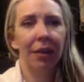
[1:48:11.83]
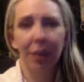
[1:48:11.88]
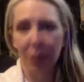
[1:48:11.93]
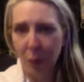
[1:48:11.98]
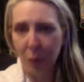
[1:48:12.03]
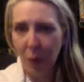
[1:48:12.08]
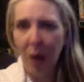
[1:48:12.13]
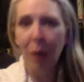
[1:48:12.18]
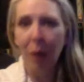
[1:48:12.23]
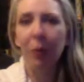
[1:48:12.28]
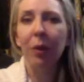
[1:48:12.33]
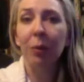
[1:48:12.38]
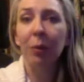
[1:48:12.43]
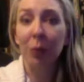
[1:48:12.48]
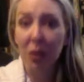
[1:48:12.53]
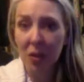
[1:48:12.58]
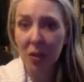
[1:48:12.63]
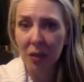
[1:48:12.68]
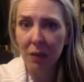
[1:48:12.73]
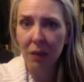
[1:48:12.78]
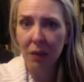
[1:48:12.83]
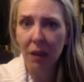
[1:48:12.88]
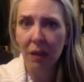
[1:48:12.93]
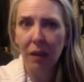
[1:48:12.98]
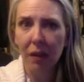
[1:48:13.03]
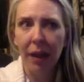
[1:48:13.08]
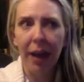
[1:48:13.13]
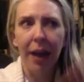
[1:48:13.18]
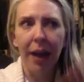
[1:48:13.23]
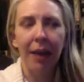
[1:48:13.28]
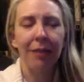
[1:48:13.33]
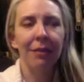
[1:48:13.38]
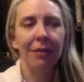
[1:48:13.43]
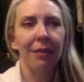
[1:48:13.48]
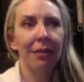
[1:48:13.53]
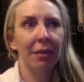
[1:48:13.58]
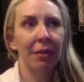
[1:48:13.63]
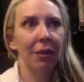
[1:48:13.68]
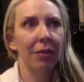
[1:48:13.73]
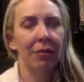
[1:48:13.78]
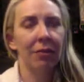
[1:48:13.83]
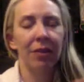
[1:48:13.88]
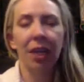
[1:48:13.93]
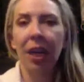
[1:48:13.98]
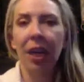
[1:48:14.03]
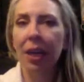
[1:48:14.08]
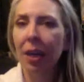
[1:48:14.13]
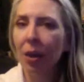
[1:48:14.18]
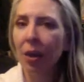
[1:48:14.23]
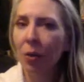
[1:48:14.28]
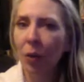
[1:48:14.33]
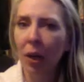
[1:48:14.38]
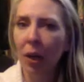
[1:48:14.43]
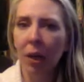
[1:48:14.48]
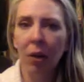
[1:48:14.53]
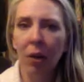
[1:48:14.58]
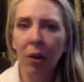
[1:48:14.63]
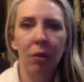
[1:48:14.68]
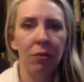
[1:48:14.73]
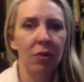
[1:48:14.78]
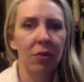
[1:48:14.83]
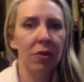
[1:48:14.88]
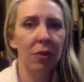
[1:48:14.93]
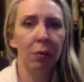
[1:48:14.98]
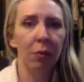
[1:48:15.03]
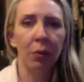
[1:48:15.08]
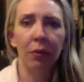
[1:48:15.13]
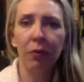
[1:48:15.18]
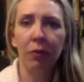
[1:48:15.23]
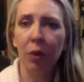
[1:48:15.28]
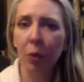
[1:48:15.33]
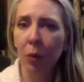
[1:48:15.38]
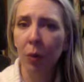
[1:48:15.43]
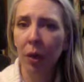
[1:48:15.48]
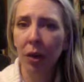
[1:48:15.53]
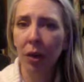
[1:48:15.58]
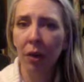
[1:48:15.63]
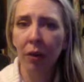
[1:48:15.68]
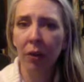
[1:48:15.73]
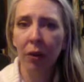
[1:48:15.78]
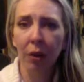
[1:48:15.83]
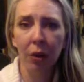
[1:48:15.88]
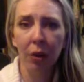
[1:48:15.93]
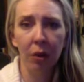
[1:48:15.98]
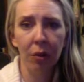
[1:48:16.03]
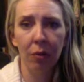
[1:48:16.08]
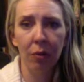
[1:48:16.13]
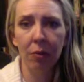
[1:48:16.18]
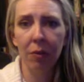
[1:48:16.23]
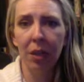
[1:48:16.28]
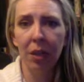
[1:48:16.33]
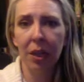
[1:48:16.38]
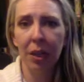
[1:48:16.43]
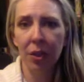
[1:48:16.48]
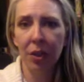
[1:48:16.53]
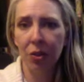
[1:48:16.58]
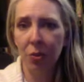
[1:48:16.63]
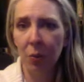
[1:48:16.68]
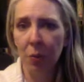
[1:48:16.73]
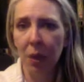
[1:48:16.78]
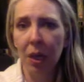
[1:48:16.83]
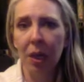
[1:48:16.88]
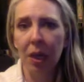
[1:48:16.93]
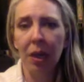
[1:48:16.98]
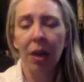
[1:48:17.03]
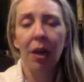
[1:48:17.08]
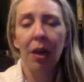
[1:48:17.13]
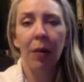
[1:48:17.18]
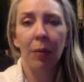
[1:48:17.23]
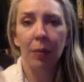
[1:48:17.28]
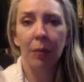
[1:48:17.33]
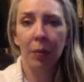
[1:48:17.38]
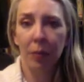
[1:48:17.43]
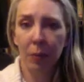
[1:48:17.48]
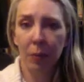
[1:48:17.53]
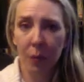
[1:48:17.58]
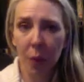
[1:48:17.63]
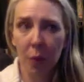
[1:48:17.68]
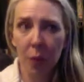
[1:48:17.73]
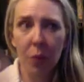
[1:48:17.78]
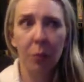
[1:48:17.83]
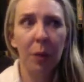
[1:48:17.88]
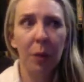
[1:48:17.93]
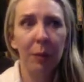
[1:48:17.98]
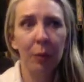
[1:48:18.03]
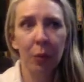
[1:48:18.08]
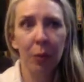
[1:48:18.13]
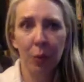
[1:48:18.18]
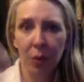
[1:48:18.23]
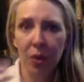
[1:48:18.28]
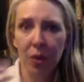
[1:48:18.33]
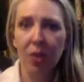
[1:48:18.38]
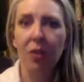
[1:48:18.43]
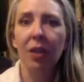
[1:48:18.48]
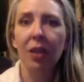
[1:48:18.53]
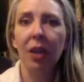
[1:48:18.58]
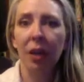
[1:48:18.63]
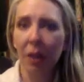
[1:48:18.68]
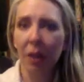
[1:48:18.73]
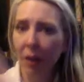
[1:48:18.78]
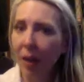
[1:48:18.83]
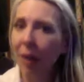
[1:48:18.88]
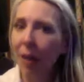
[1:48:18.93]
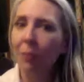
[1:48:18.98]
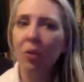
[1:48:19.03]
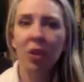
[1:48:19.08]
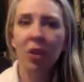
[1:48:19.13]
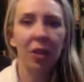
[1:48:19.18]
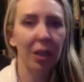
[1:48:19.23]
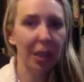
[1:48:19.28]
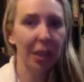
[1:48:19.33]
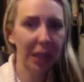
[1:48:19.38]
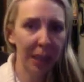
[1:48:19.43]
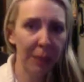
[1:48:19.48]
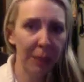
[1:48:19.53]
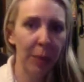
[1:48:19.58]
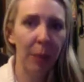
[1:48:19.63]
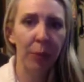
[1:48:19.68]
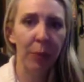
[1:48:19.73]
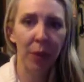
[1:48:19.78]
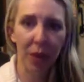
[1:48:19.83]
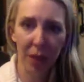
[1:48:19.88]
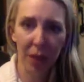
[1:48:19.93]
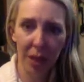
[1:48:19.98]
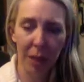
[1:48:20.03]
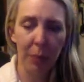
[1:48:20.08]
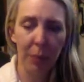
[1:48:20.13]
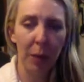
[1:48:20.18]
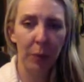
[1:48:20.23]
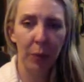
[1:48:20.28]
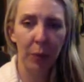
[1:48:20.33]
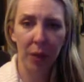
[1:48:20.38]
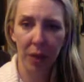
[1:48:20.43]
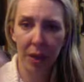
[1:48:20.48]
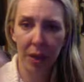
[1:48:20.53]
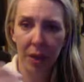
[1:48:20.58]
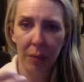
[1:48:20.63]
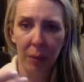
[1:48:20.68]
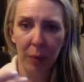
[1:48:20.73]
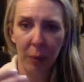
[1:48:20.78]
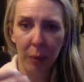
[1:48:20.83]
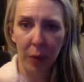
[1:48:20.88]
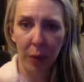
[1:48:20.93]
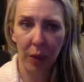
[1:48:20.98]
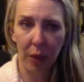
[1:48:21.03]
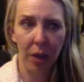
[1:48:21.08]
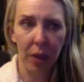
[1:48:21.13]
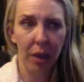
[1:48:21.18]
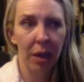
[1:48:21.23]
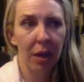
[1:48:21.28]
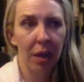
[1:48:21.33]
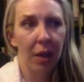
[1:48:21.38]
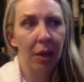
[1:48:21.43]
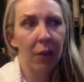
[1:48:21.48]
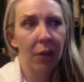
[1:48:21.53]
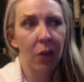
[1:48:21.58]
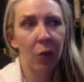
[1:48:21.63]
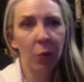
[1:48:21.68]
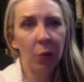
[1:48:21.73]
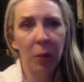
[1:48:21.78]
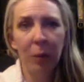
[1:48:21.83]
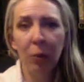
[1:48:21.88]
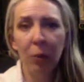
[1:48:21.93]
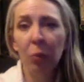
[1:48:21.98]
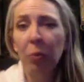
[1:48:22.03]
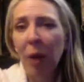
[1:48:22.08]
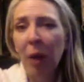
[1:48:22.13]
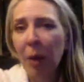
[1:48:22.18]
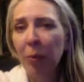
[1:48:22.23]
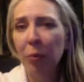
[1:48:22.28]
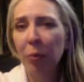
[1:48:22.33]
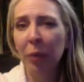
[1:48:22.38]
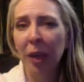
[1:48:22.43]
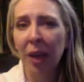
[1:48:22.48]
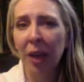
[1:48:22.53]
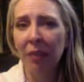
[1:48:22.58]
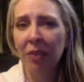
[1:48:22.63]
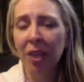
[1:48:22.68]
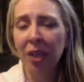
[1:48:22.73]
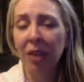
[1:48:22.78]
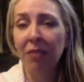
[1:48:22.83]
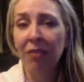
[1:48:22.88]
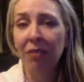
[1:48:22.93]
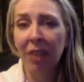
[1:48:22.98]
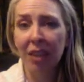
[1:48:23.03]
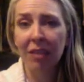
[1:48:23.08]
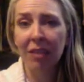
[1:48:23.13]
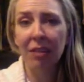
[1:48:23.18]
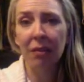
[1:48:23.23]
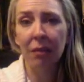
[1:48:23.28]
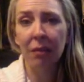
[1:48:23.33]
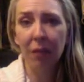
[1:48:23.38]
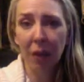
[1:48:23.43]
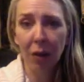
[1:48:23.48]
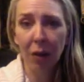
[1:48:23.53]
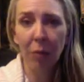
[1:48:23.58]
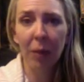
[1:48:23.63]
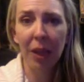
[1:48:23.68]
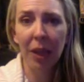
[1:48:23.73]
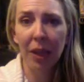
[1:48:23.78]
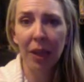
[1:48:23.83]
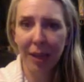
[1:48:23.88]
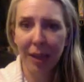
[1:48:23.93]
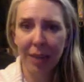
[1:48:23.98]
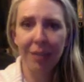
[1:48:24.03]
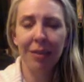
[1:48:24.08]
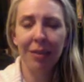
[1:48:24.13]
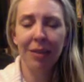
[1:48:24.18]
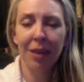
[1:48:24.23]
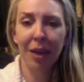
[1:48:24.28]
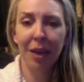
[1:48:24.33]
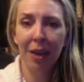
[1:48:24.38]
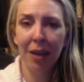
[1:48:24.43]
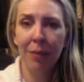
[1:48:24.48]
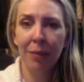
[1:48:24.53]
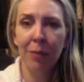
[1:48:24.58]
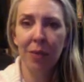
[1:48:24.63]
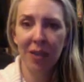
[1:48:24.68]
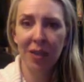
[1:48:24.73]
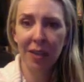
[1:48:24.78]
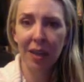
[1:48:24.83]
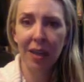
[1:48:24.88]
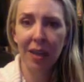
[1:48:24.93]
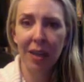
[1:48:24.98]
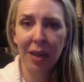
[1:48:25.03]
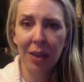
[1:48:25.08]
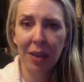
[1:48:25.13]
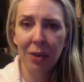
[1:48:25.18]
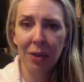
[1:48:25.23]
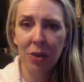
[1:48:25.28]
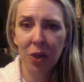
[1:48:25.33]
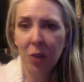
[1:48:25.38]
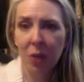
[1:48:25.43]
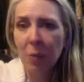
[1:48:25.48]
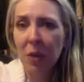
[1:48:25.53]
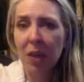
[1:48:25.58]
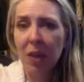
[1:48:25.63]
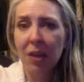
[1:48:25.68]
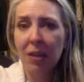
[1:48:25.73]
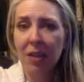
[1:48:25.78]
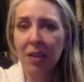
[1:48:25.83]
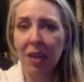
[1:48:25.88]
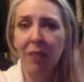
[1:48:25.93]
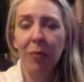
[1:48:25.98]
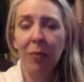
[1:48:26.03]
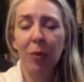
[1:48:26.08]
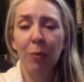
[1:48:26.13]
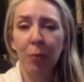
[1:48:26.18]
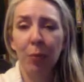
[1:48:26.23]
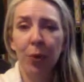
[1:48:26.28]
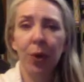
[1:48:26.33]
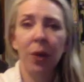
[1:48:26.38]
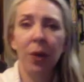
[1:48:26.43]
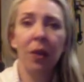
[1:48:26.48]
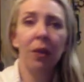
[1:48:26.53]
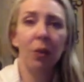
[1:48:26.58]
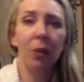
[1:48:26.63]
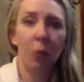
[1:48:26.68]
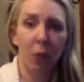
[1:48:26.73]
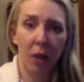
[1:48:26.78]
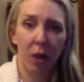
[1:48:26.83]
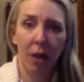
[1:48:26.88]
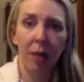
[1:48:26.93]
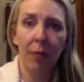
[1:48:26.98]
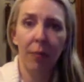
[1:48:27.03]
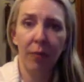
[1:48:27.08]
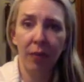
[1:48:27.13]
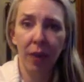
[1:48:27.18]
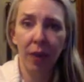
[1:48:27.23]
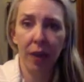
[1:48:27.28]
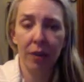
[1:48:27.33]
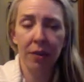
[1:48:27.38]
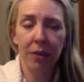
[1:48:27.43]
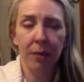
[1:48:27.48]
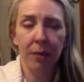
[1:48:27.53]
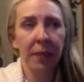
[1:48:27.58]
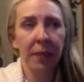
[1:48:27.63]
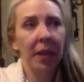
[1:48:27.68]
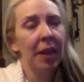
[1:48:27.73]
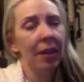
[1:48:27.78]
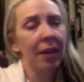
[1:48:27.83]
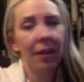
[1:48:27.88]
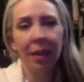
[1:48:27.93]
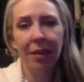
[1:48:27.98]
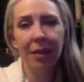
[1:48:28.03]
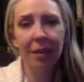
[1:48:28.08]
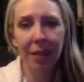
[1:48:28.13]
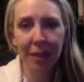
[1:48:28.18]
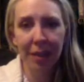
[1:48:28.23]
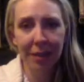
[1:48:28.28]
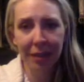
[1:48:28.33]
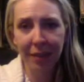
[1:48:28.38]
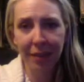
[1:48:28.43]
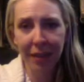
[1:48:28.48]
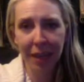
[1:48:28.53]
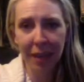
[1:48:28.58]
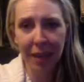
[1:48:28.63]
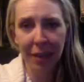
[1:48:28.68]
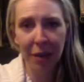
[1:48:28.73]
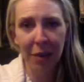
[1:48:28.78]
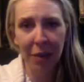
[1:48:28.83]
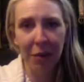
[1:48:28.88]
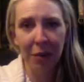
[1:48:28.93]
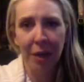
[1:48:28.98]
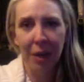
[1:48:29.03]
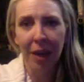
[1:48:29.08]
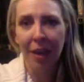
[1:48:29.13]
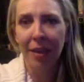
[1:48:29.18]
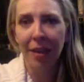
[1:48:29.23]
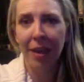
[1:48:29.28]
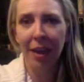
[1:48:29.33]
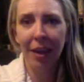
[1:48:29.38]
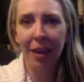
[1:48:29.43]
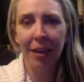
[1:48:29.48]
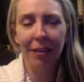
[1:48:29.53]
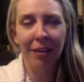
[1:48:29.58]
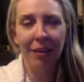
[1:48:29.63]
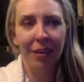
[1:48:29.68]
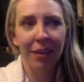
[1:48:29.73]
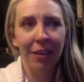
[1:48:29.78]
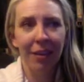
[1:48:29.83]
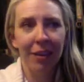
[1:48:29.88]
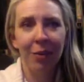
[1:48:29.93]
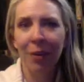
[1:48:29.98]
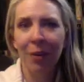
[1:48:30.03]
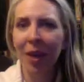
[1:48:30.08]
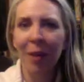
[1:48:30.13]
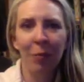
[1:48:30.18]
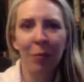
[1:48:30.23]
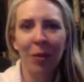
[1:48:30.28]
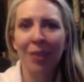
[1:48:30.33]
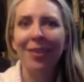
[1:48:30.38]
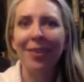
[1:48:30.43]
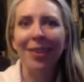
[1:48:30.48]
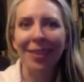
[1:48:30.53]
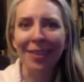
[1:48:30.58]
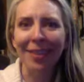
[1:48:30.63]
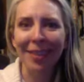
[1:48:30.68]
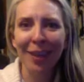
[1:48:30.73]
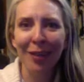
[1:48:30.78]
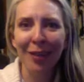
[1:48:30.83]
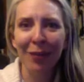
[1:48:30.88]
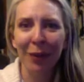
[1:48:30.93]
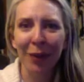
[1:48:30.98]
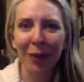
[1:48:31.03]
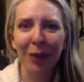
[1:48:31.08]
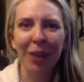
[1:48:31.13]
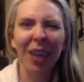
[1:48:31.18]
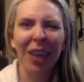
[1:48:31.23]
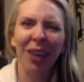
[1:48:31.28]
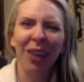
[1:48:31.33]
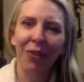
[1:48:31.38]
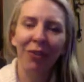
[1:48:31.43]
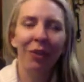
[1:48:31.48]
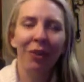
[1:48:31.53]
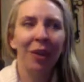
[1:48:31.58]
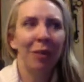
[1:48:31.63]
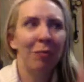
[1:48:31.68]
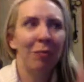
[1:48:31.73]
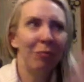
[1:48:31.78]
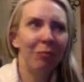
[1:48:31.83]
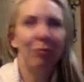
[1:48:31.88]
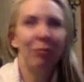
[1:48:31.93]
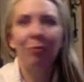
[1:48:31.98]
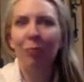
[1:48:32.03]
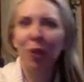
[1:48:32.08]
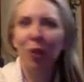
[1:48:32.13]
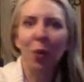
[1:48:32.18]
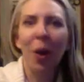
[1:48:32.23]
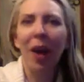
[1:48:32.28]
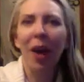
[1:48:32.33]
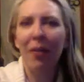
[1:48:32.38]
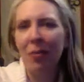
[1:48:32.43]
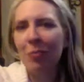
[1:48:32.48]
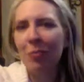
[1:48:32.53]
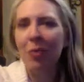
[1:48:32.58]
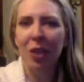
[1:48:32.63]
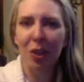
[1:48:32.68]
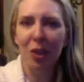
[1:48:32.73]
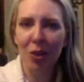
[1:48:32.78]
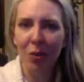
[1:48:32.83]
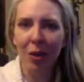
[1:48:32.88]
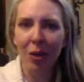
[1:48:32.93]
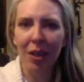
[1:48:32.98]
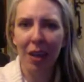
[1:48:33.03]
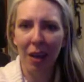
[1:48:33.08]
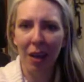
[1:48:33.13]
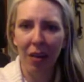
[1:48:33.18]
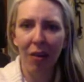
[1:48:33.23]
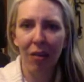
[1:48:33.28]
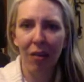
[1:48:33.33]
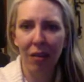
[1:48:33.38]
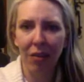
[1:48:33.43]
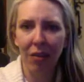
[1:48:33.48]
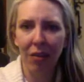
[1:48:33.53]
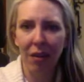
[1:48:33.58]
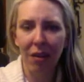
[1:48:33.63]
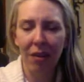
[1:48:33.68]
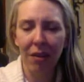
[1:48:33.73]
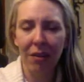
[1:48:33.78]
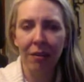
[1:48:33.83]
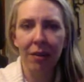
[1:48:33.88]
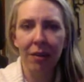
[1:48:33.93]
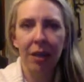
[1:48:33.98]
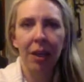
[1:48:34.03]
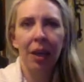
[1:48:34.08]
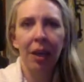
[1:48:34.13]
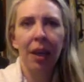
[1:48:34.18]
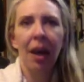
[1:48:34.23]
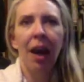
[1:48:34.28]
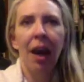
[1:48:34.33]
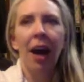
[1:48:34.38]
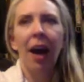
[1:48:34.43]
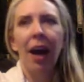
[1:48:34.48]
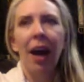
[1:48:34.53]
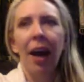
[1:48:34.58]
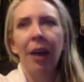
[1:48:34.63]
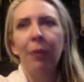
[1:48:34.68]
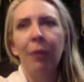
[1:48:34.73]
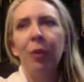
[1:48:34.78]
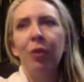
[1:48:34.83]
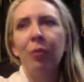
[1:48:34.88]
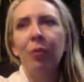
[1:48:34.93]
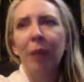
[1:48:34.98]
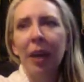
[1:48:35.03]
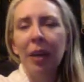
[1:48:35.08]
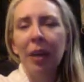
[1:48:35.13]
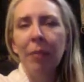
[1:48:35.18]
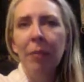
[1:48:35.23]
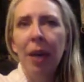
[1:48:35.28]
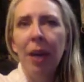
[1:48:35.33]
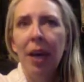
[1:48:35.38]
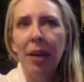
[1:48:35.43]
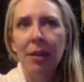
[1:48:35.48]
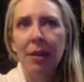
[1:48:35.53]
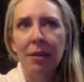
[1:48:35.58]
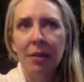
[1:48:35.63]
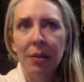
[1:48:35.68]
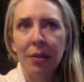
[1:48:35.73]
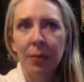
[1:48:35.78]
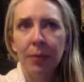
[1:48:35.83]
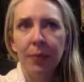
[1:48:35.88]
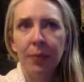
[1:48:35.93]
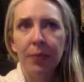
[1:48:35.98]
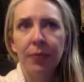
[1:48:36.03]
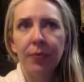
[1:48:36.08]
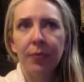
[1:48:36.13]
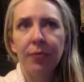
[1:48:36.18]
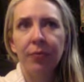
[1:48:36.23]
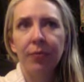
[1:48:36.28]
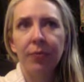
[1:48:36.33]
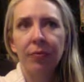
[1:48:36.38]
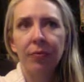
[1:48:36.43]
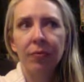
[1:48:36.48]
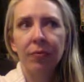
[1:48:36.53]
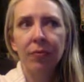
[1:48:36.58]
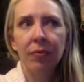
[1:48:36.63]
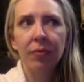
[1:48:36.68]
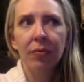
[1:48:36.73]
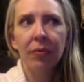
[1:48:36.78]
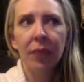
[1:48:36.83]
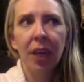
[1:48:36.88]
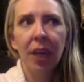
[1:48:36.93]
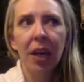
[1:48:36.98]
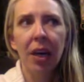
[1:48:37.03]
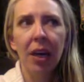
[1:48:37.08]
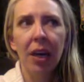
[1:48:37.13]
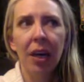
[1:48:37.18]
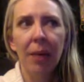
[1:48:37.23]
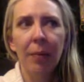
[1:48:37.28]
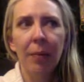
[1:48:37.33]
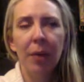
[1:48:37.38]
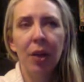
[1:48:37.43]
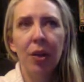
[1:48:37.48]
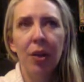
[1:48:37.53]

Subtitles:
while we were still in class. They're taking great notes. They're reviewing on their own each week. Those are people who are just like, all right, I'm just going to keep up with it, keep up with it, keep up with it. Those people probably have to invest a little bit less time studying just because they've been putting in the work up front. That's not to say, though, that you can't be successful if you haven't been doing that all along. I would recommend here's